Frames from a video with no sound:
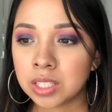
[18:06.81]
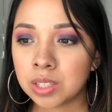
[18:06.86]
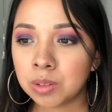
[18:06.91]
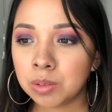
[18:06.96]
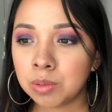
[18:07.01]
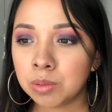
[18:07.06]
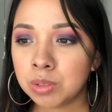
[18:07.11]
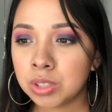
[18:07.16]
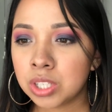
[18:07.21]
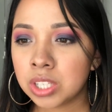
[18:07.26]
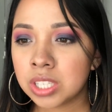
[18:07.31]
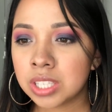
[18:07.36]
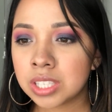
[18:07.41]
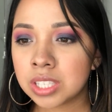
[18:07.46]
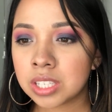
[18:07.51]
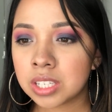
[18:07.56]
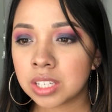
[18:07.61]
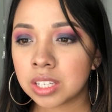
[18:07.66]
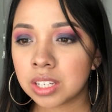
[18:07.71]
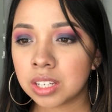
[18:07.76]
so it was
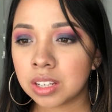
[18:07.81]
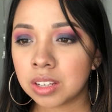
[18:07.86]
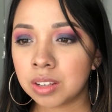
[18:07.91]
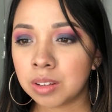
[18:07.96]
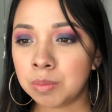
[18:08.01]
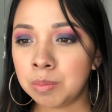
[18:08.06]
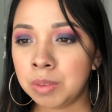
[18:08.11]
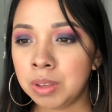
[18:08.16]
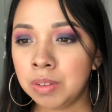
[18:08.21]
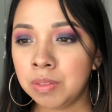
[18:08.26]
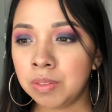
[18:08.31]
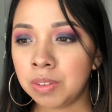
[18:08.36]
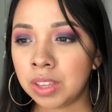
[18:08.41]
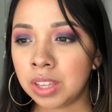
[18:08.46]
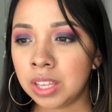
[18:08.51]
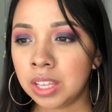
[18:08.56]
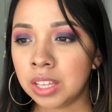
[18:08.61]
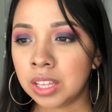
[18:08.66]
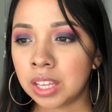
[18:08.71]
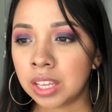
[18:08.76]
just me
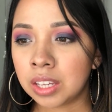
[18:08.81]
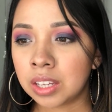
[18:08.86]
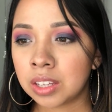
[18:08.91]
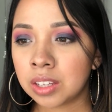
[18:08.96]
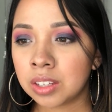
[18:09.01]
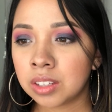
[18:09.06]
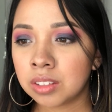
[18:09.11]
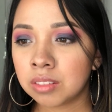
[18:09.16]
feeling like,